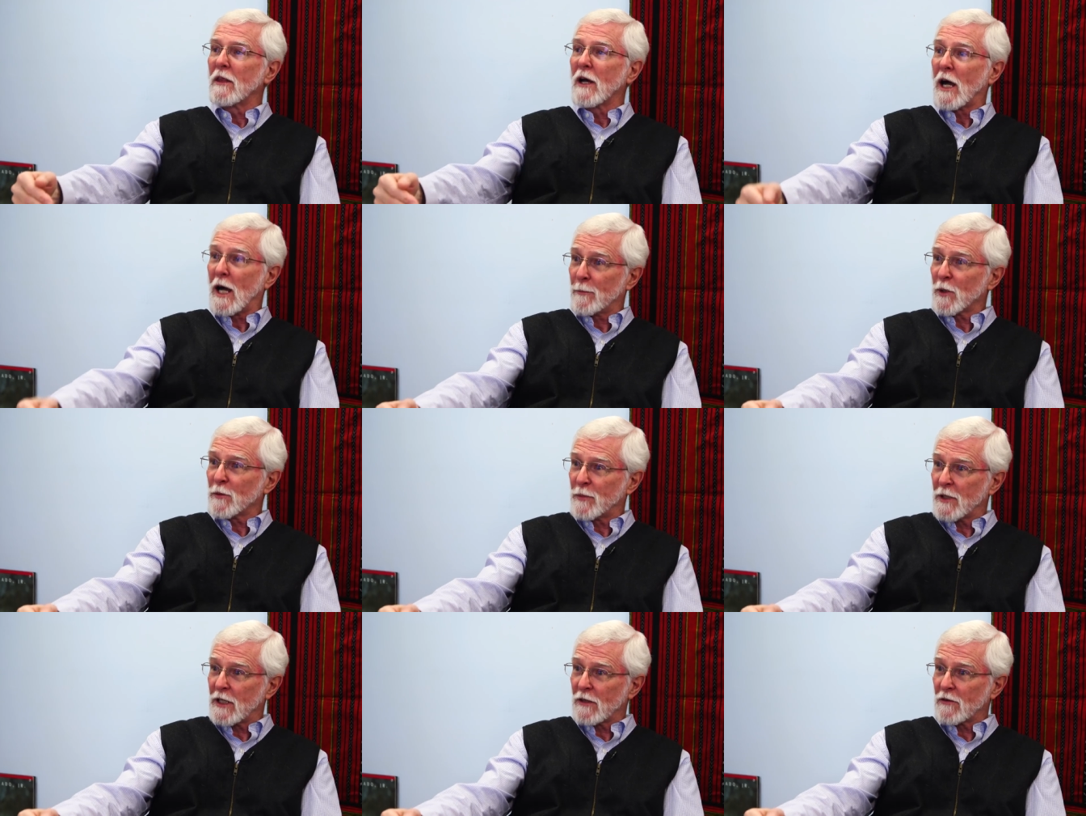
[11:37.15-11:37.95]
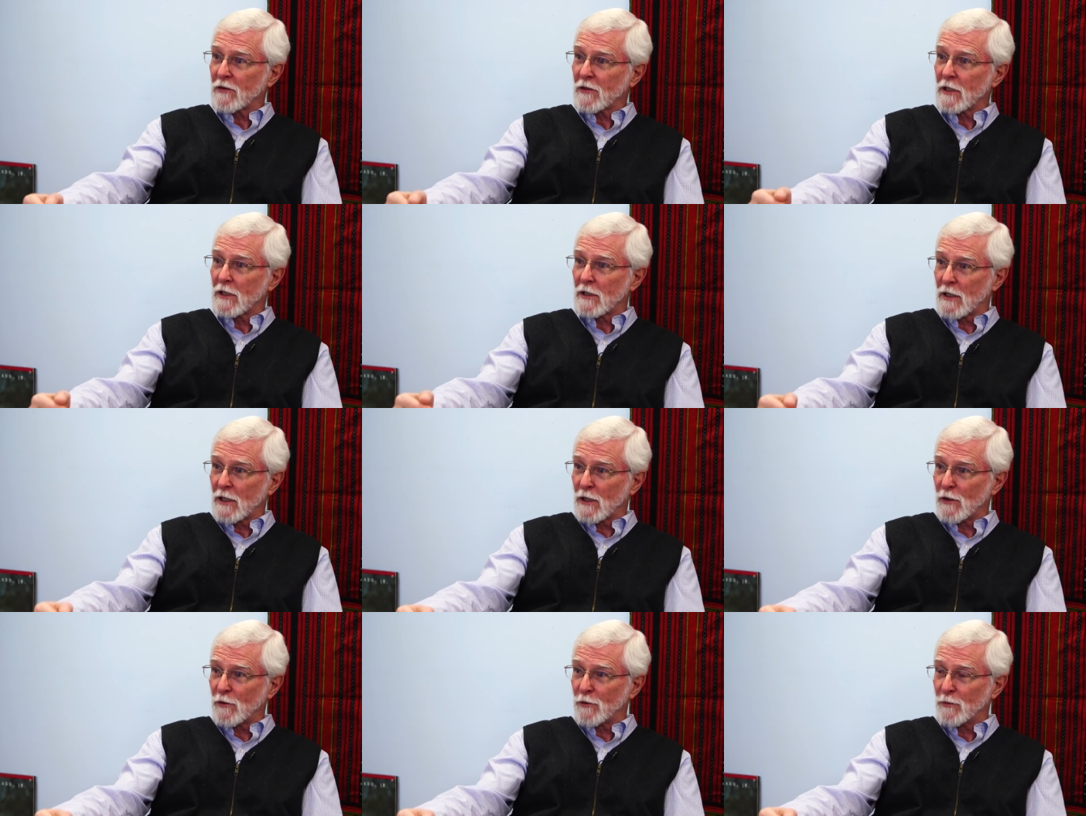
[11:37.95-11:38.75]
The Upper Peninsula
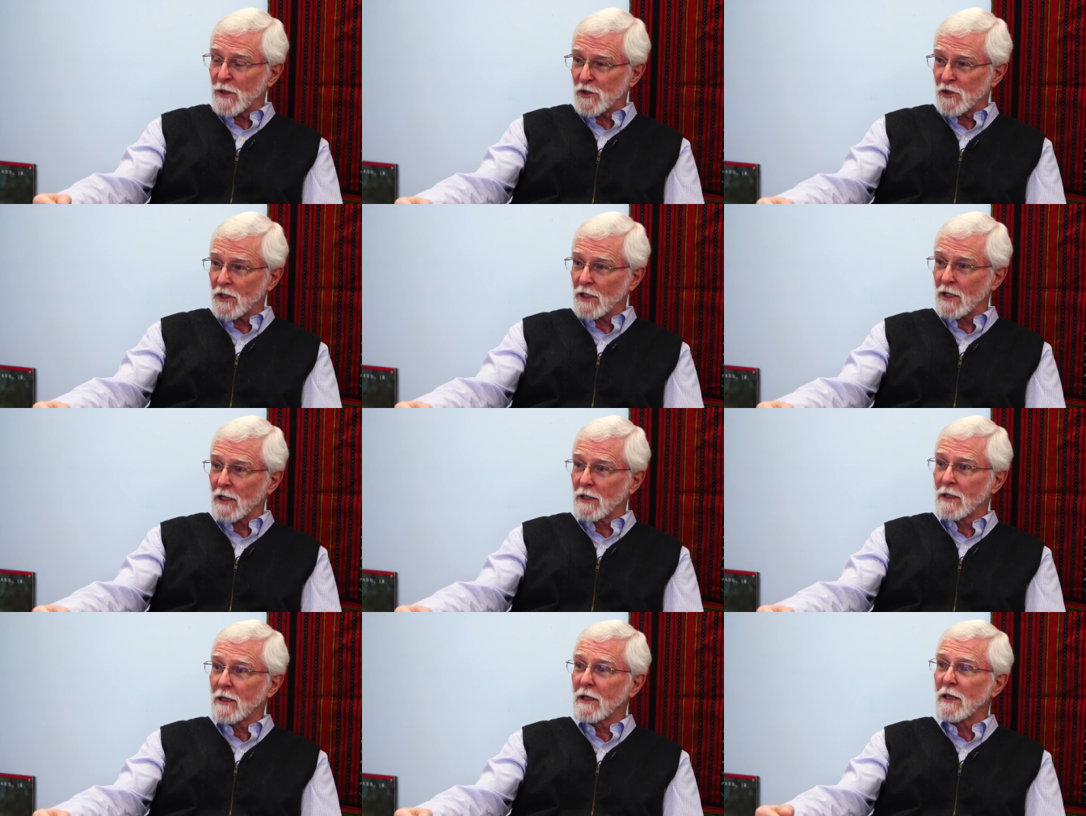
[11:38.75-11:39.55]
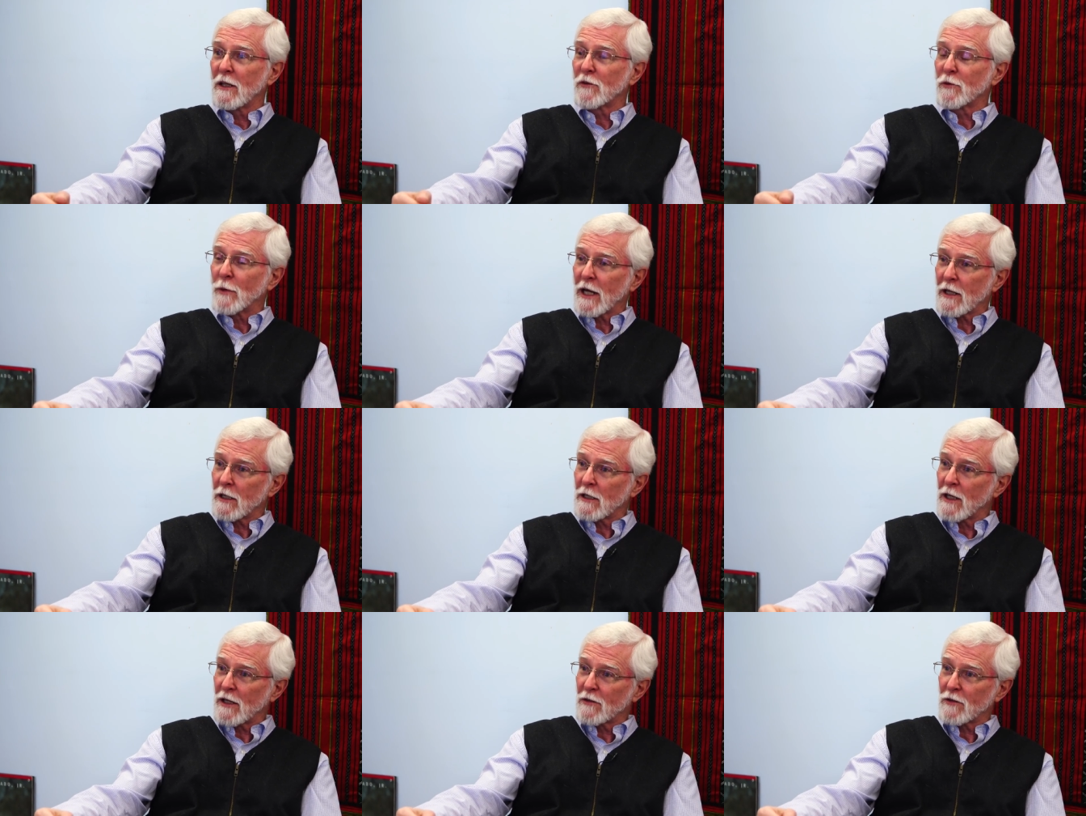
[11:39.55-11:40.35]
of Michigan is
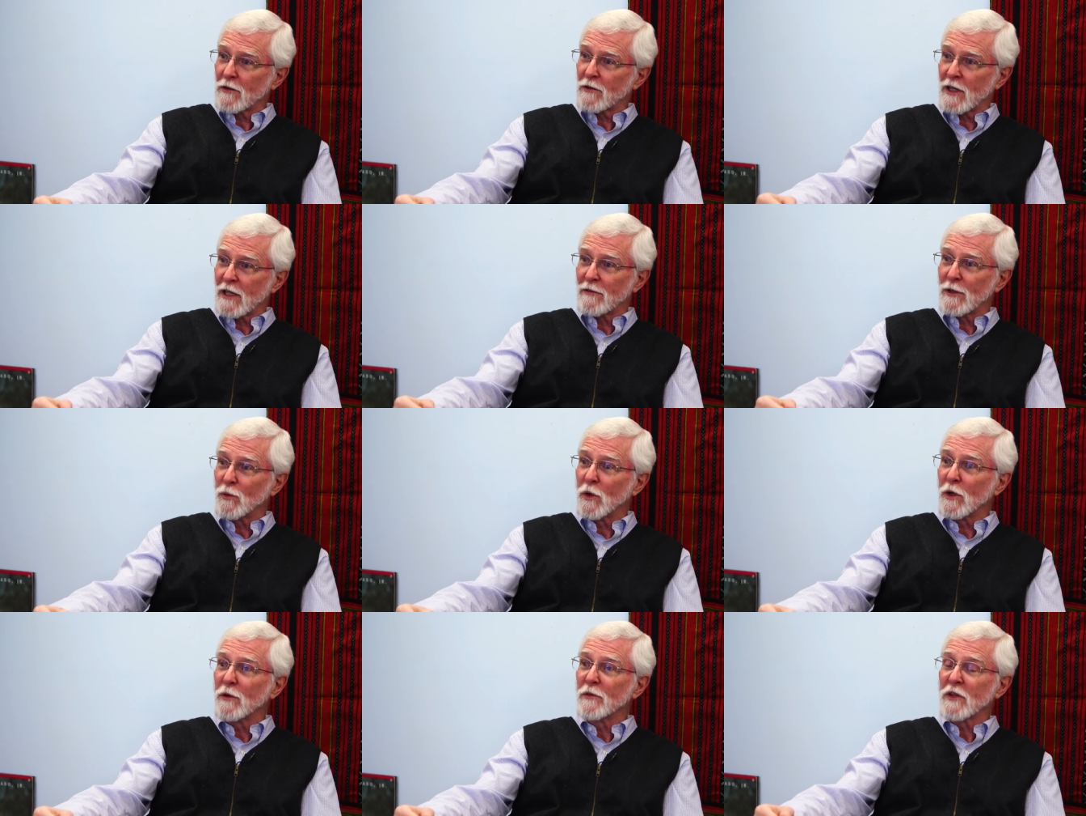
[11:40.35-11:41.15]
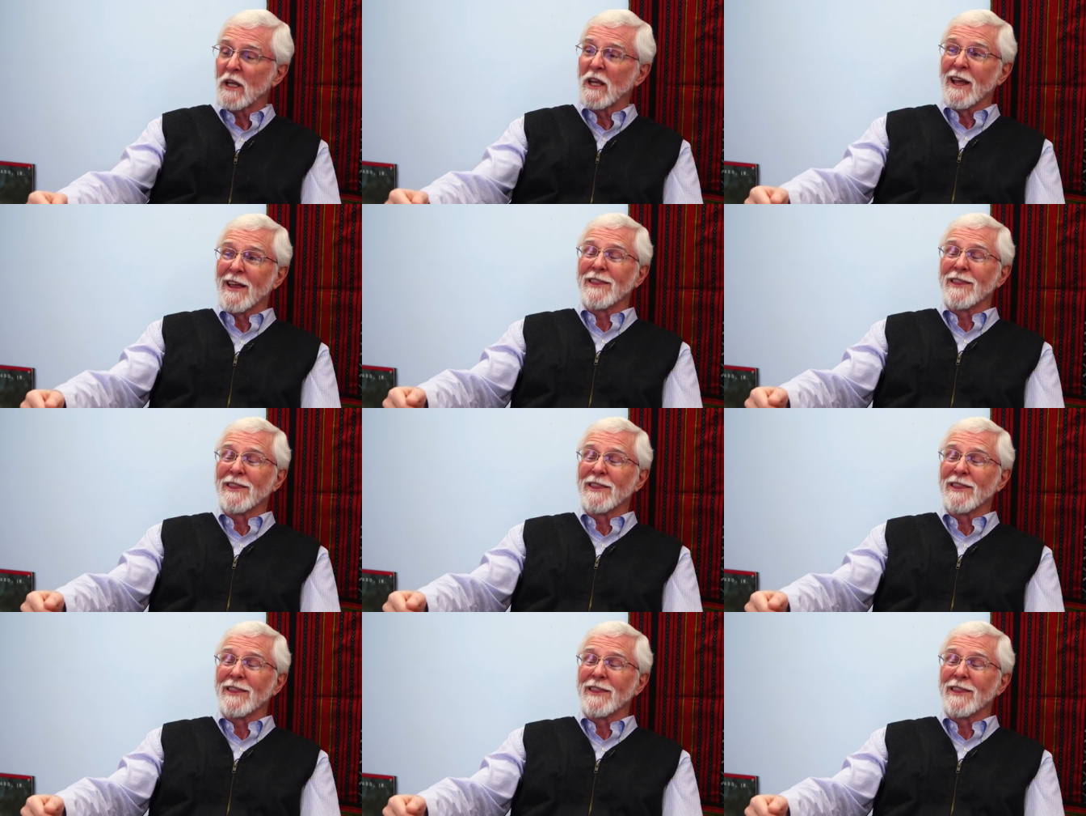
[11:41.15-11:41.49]
recognized as having wolves.